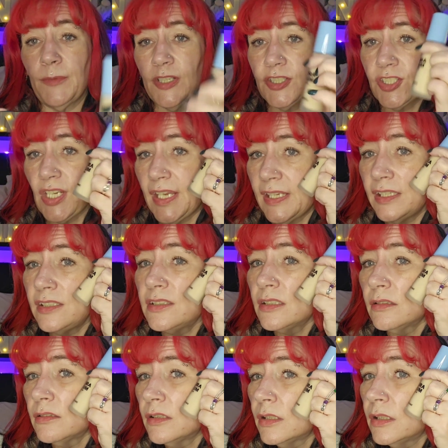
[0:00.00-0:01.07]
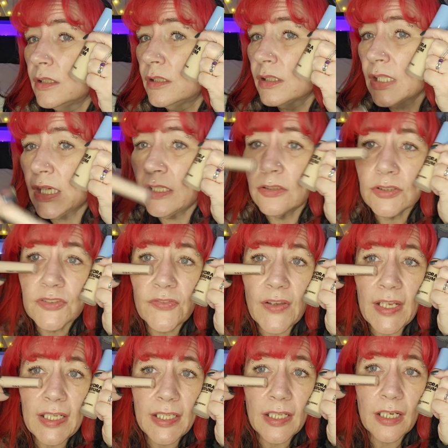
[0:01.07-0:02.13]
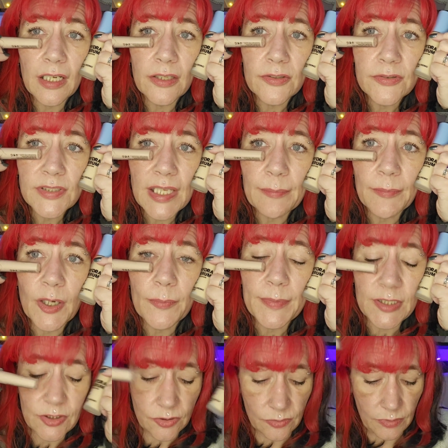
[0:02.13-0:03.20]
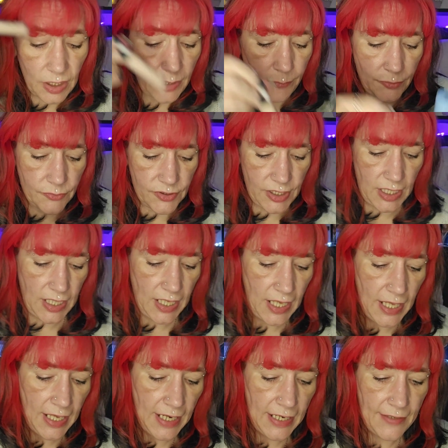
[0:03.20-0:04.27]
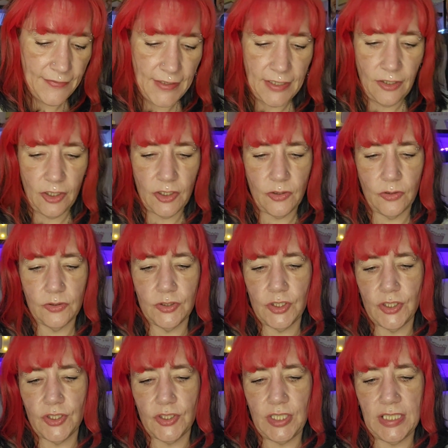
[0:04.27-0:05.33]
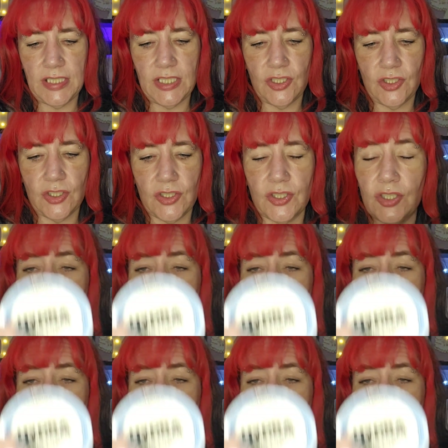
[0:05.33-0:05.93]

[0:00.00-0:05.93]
shade. That looks fairly close. That might be too light, we'll see. And then I got just, this is just